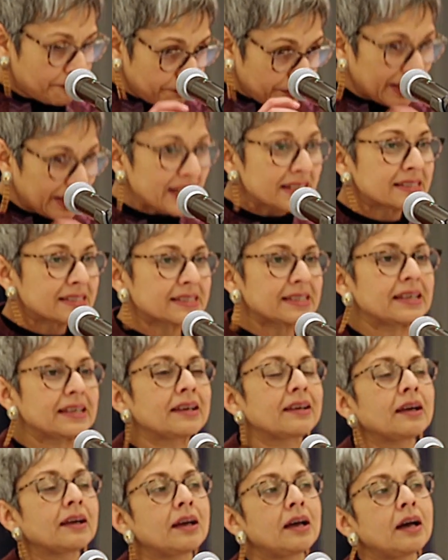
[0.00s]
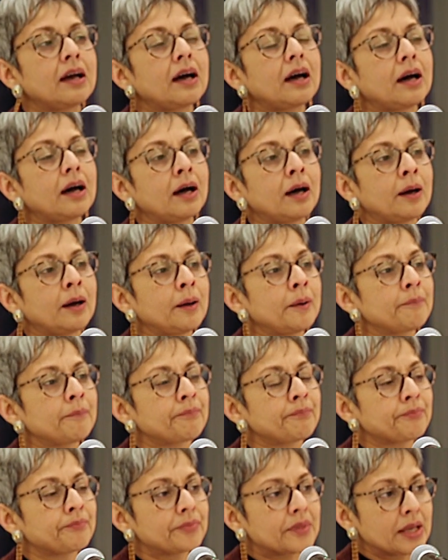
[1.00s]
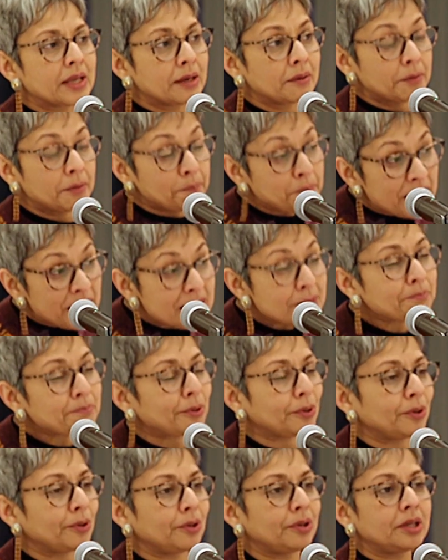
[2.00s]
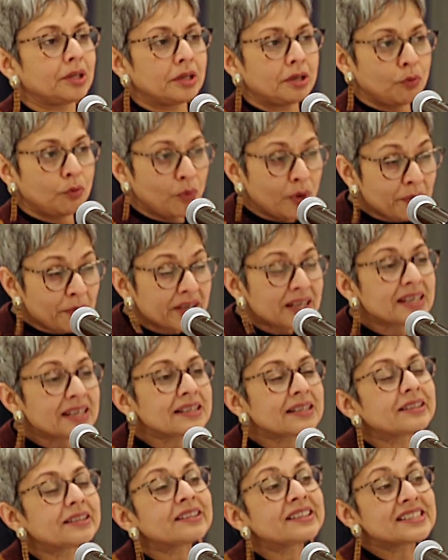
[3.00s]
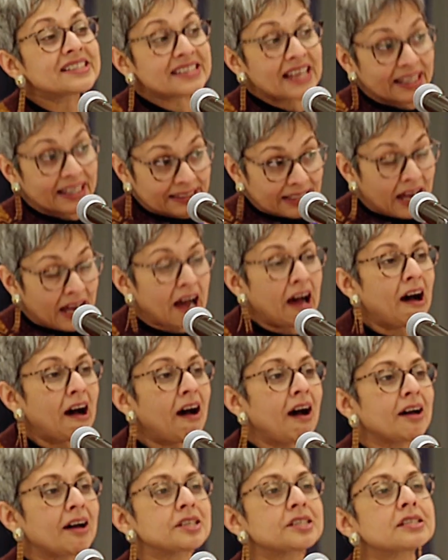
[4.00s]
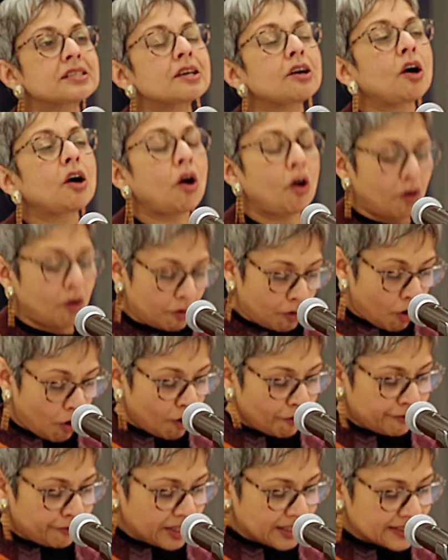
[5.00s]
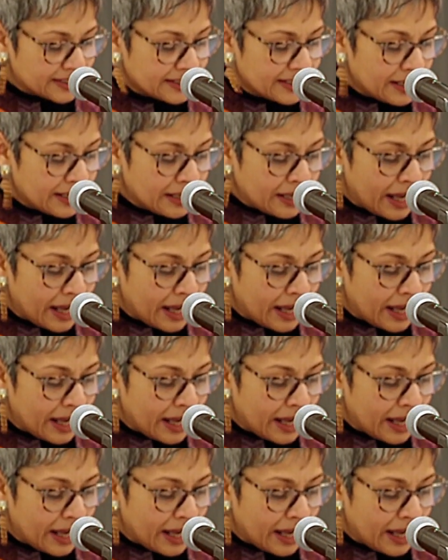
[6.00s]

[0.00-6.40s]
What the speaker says: placing people, women and girls, at the heart of it,